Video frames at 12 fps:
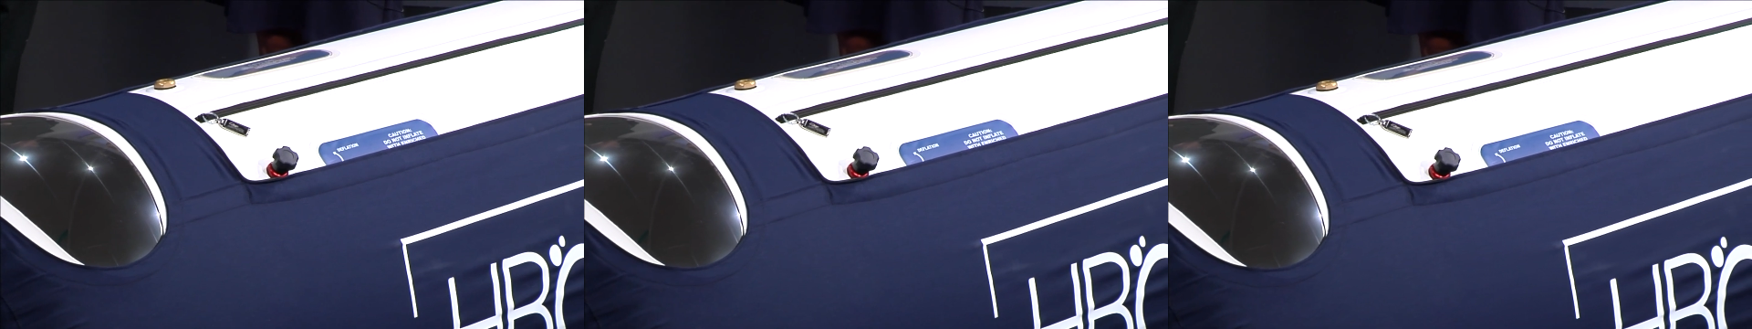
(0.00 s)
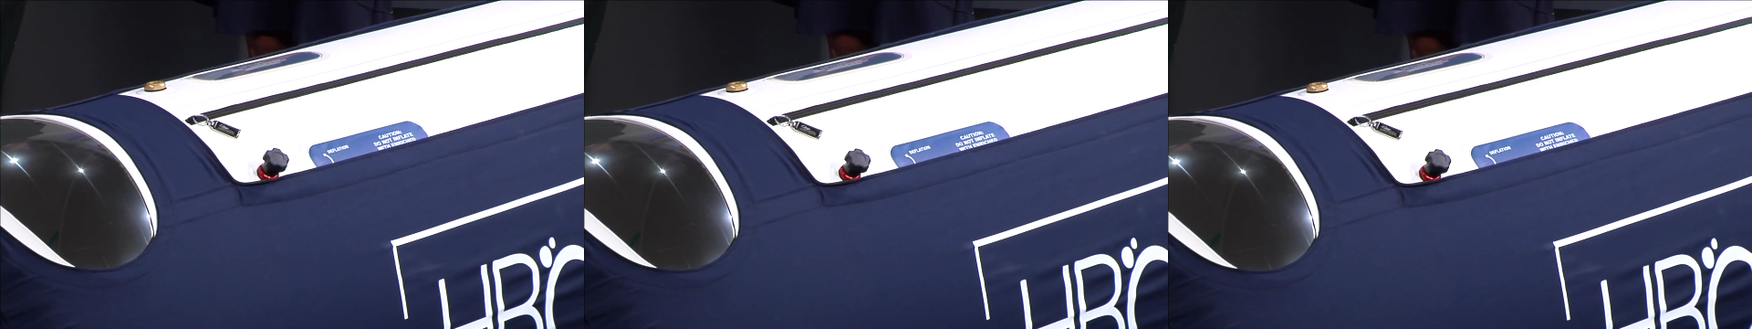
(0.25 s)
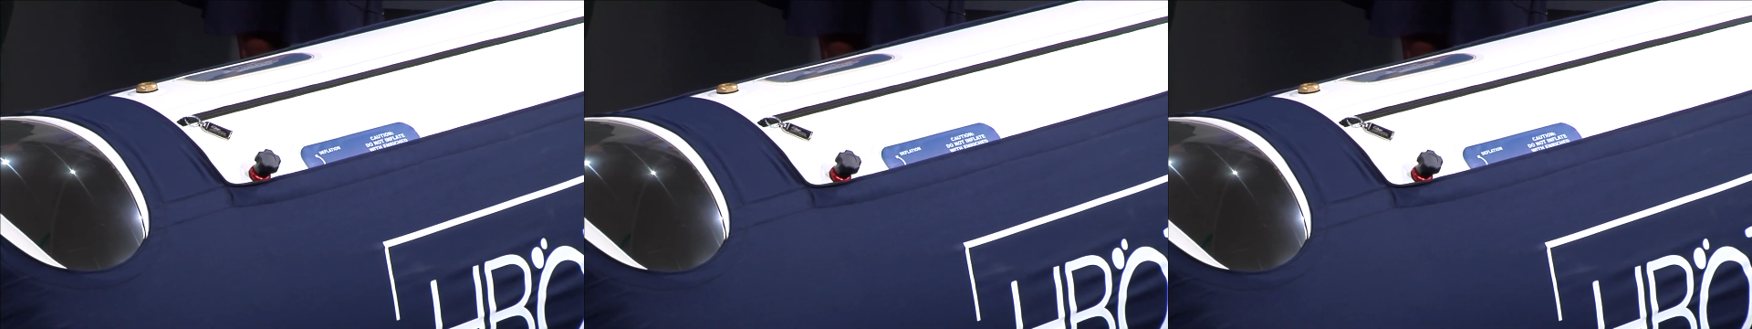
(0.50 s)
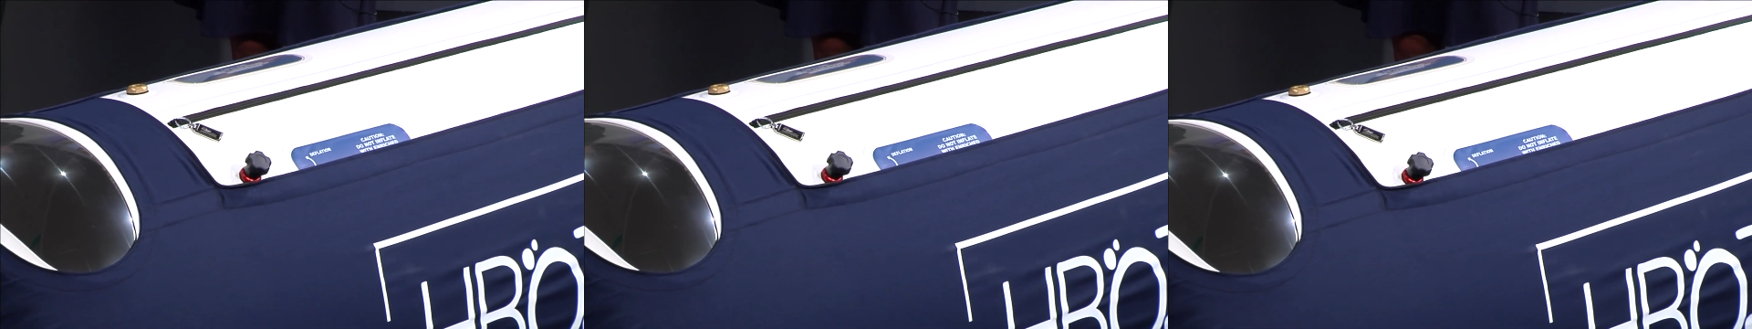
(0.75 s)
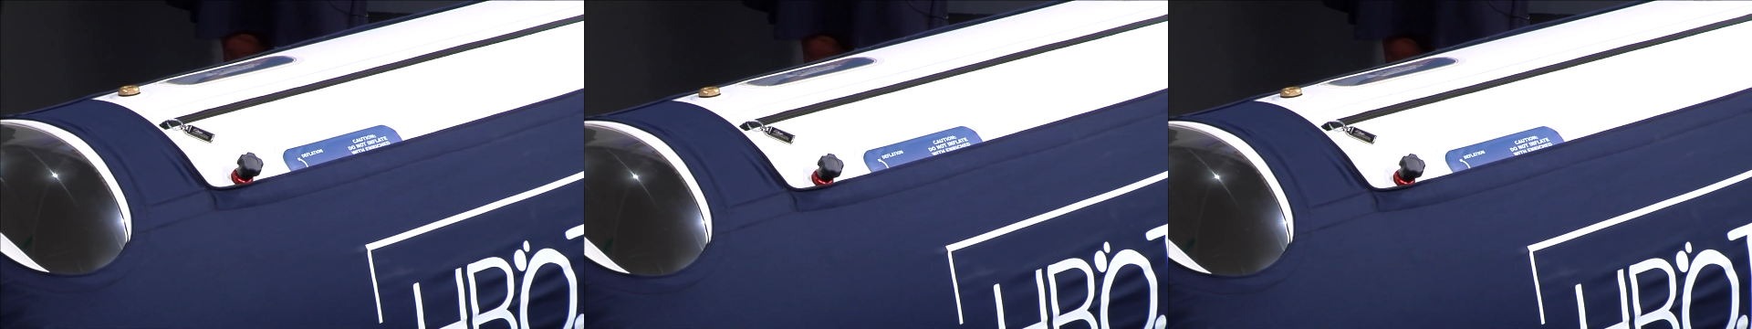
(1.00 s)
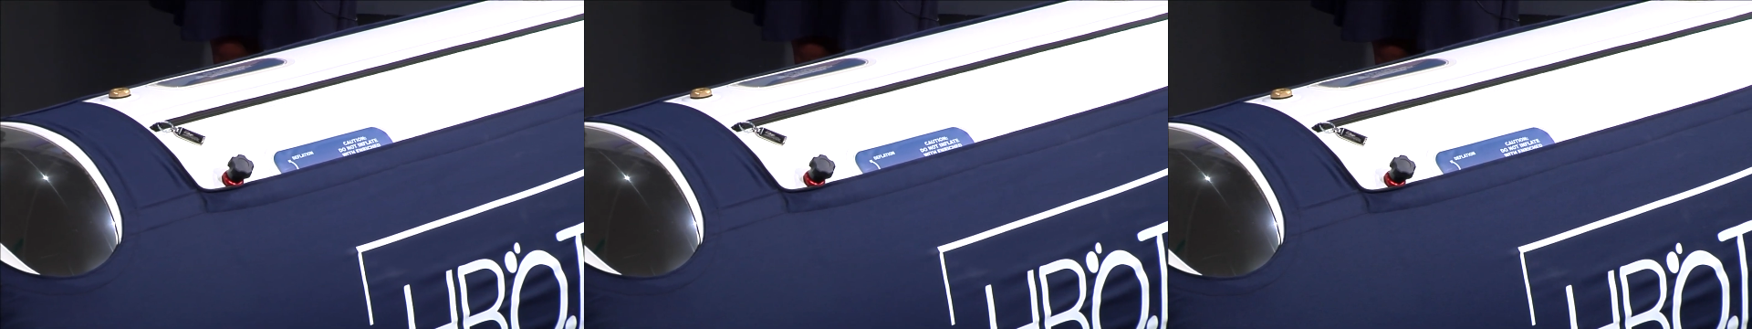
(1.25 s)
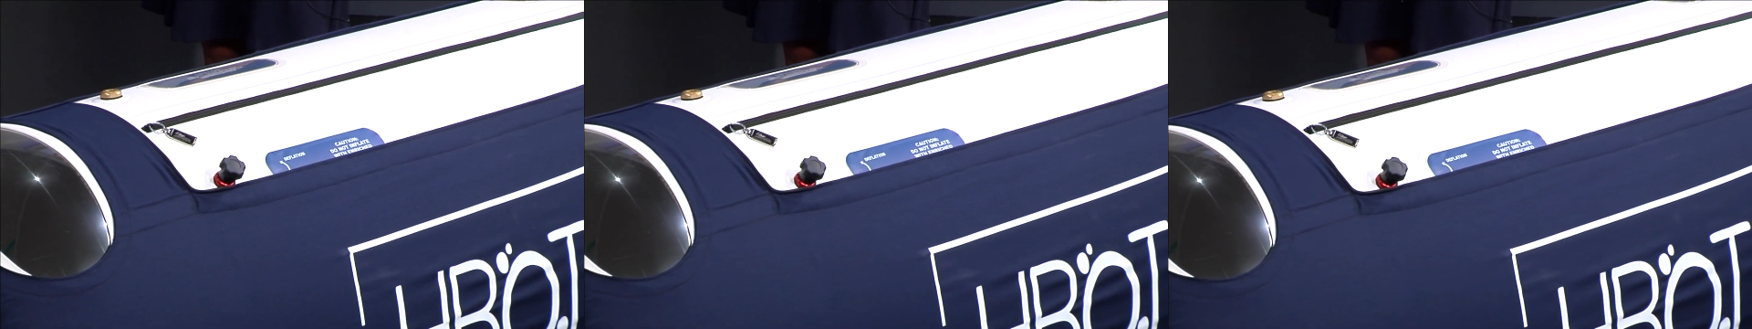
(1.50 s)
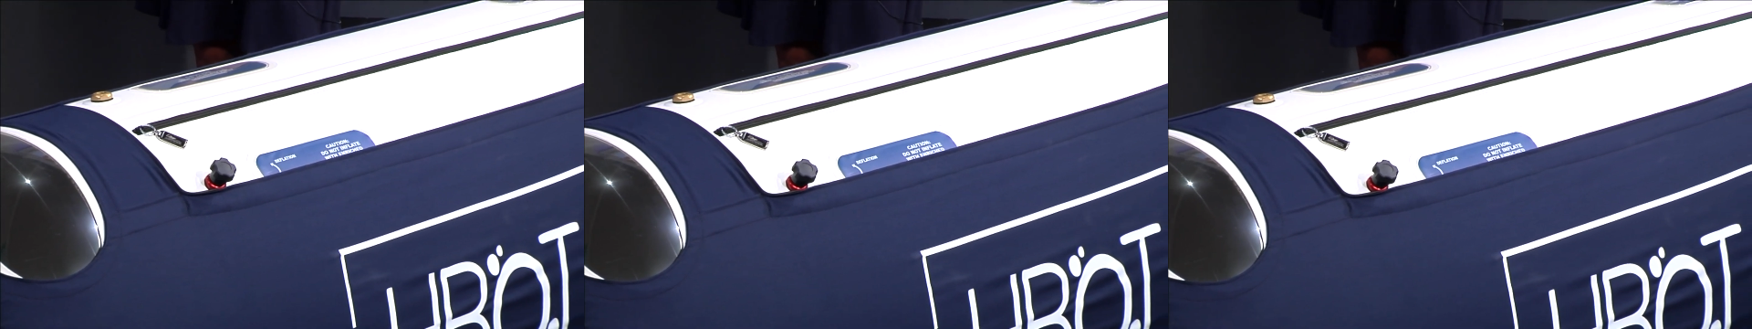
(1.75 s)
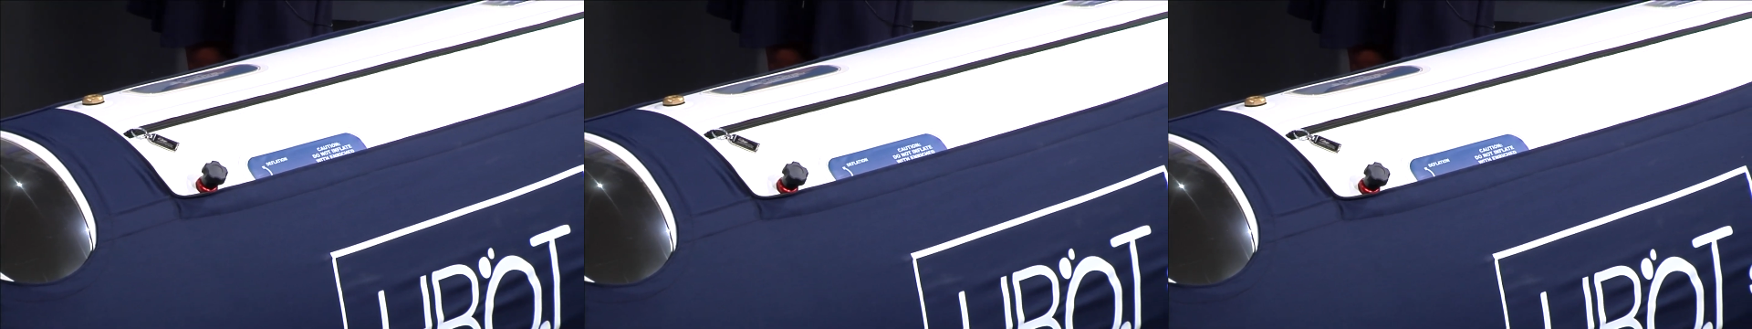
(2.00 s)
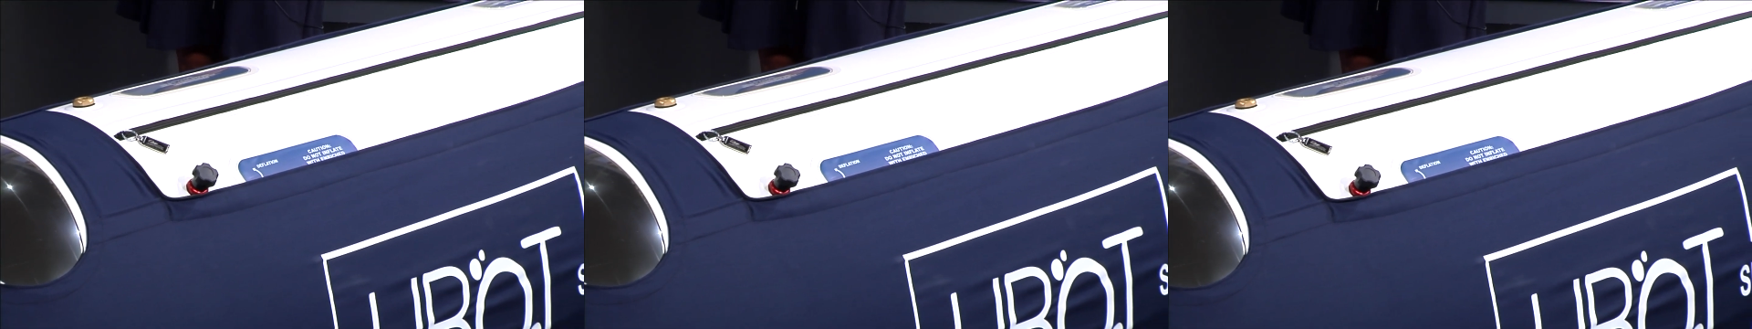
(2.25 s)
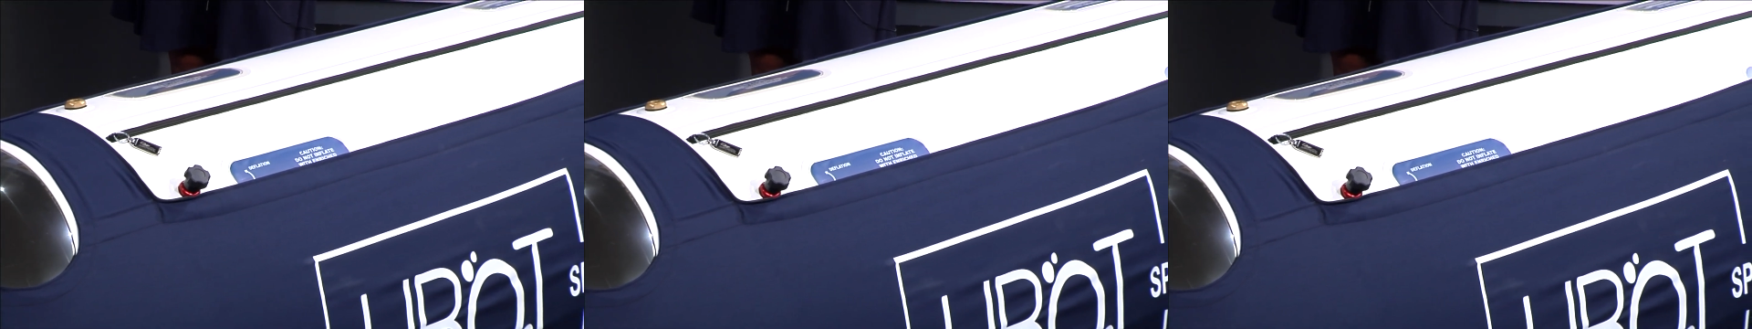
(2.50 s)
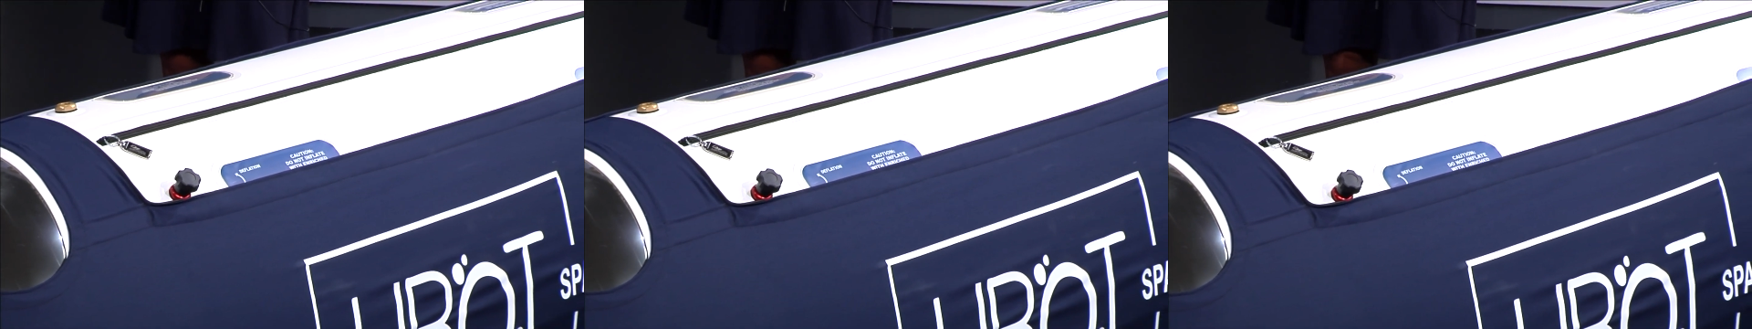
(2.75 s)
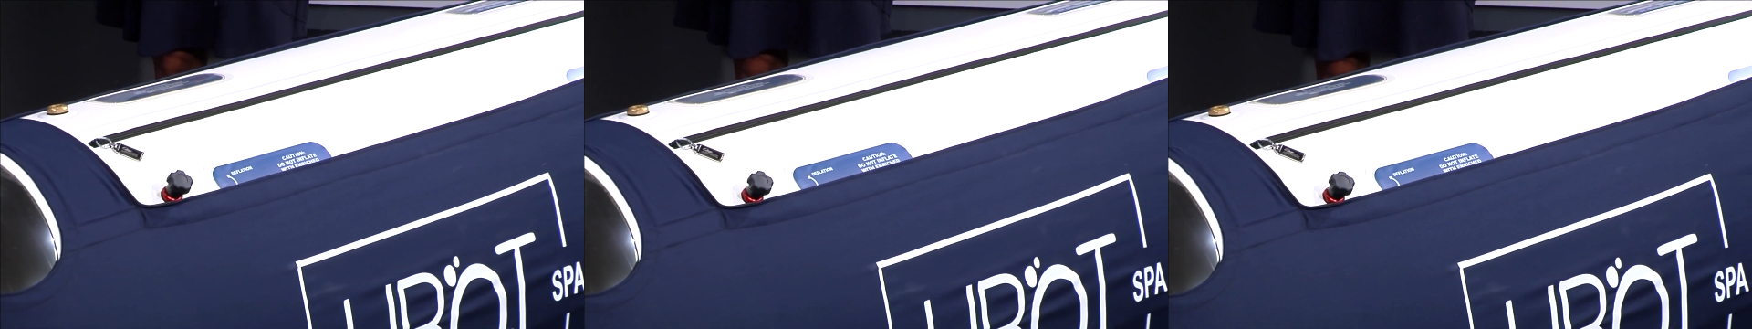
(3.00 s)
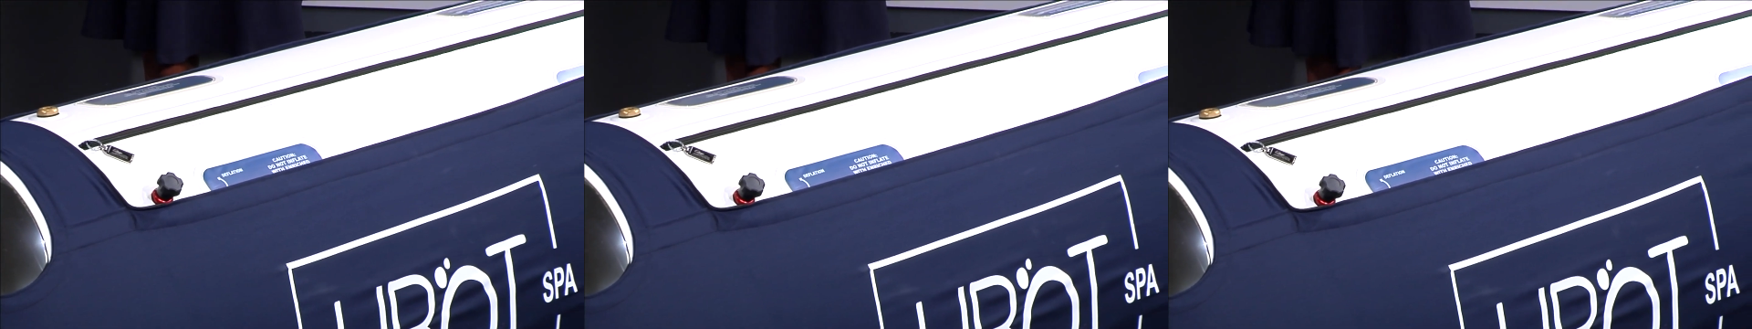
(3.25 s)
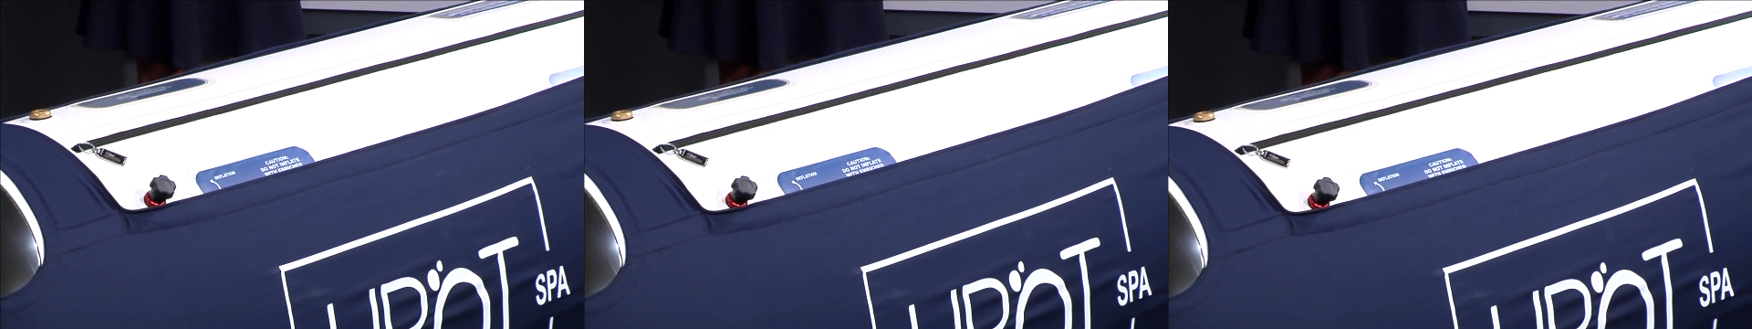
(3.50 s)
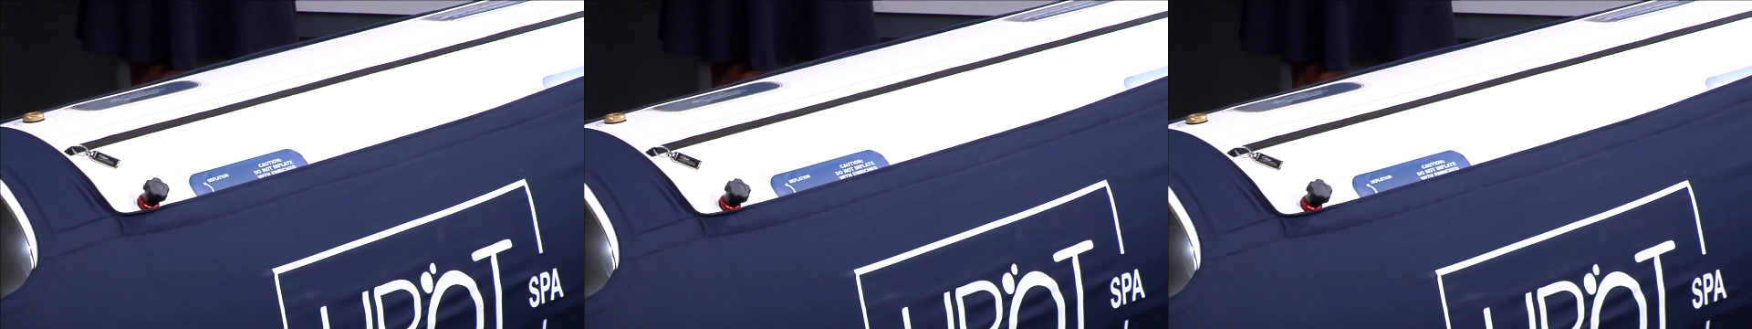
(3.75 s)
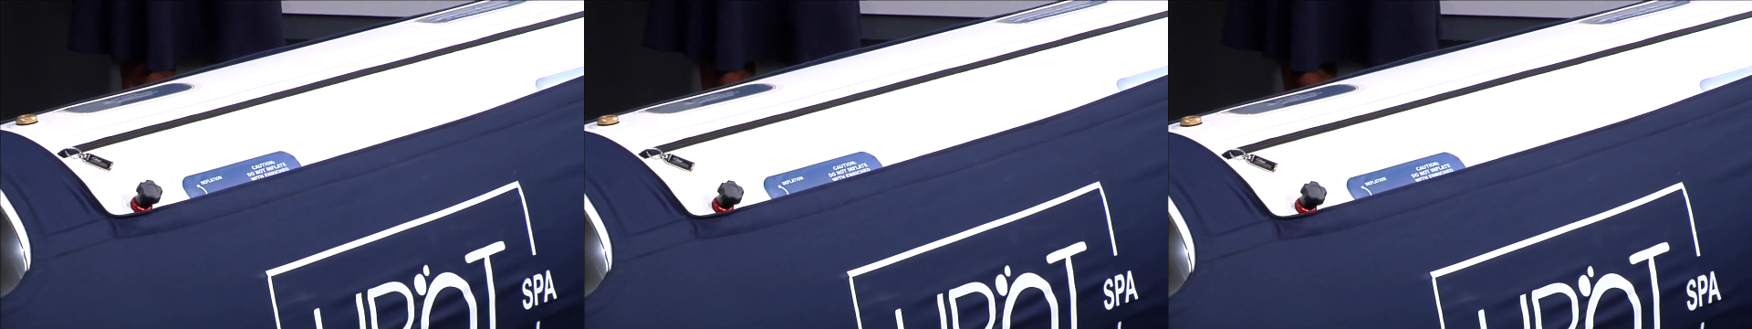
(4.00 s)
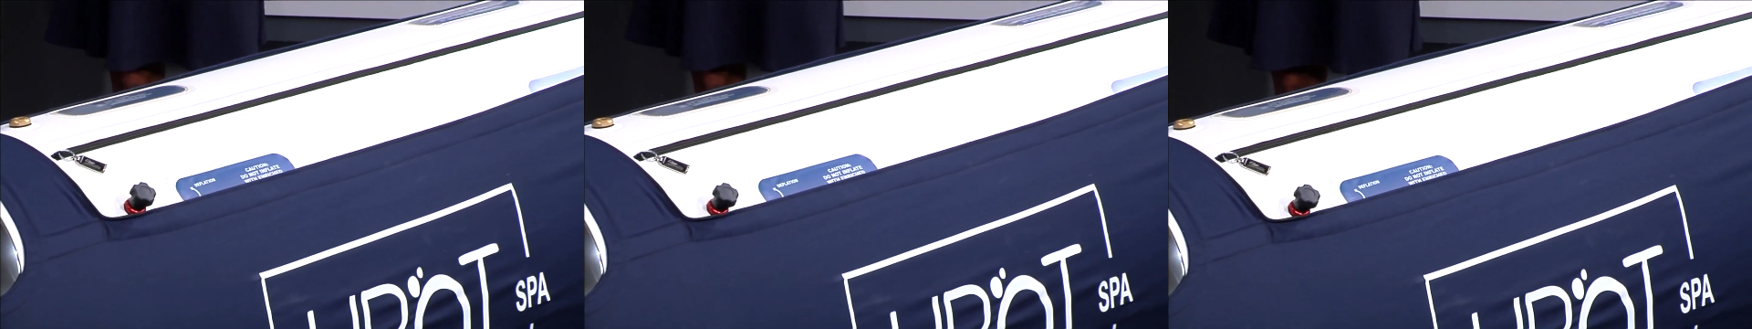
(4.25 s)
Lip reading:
No face is visible, so there are no lips to read.